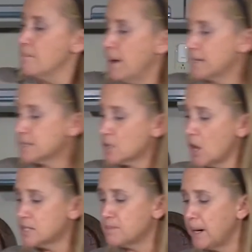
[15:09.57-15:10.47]
my
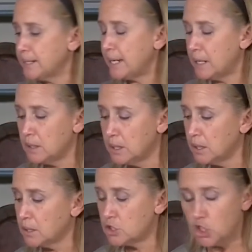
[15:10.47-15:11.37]
sauce might get a
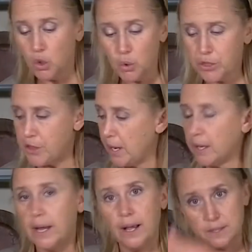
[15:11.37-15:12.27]
little too
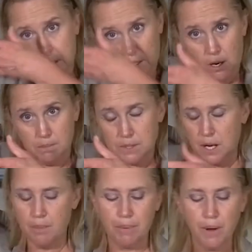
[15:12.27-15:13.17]
thick as it
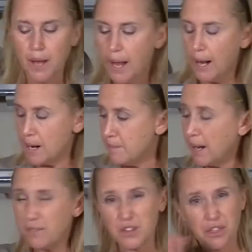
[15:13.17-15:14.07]
comes up and I
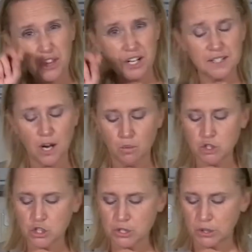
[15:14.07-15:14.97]
might have to thin it down
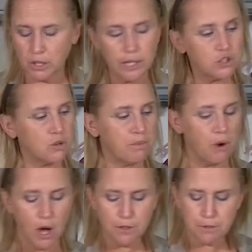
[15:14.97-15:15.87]
with just a little extra
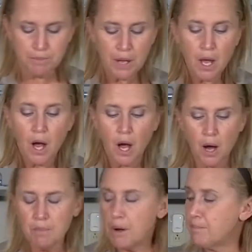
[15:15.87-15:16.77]
broth.
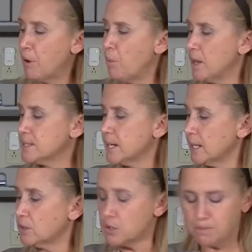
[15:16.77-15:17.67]
Um, but once I
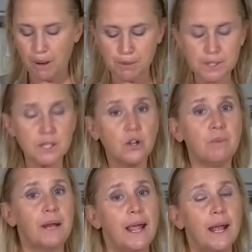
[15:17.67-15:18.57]
get those bubbles in there,
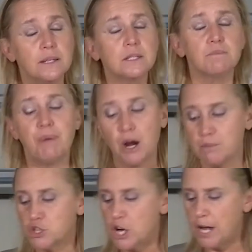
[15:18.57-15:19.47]
I'm going to add some
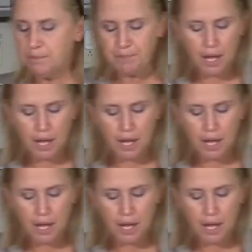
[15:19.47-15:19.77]
Parmesan.